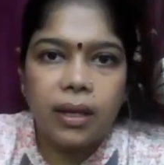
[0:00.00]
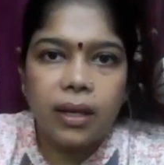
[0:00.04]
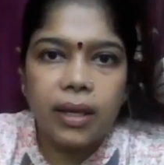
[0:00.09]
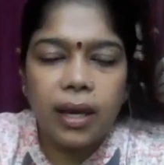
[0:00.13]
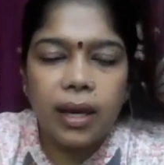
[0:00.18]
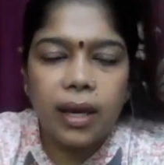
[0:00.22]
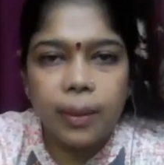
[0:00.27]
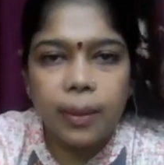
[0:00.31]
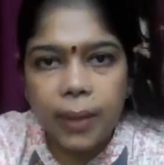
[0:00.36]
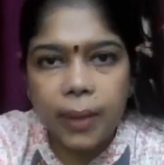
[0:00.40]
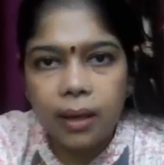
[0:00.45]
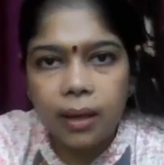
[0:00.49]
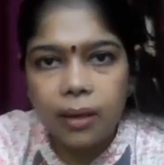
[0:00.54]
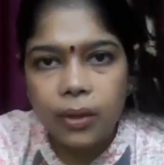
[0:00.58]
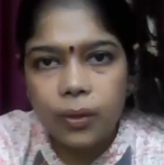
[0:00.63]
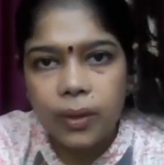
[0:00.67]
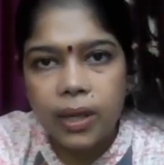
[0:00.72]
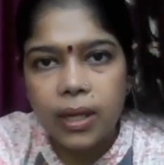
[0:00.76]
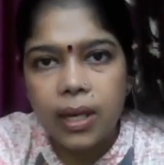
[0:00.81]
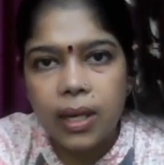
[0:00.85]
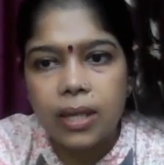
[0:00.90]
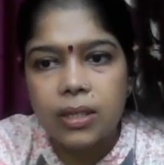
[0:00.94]
Yeah, Emma, you
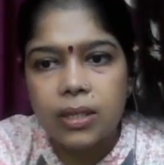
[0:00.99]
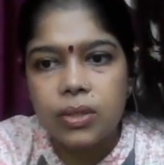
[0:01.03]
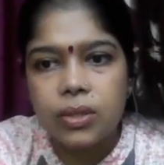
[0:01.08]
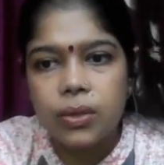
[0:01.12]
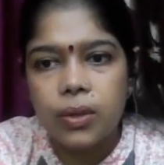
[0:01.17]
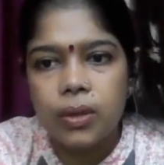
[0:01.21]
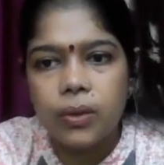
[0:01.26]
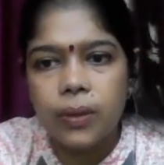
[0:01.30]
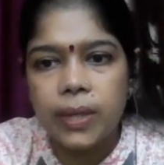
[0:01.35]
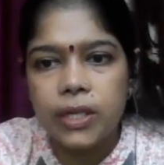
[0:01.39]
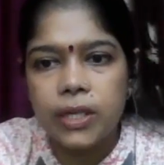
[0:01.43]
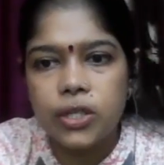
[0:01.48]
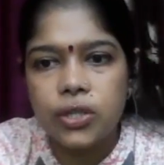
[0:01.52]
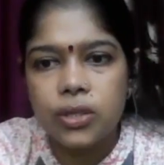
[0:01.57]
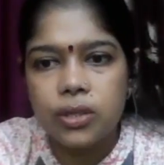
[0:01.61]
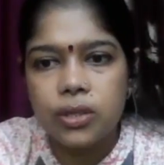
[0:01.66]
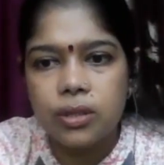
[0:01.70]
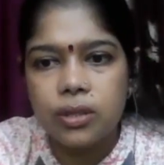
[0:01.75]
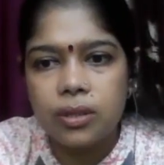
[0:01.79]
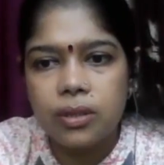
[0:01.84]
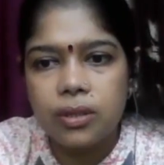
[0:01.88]
can ask your question.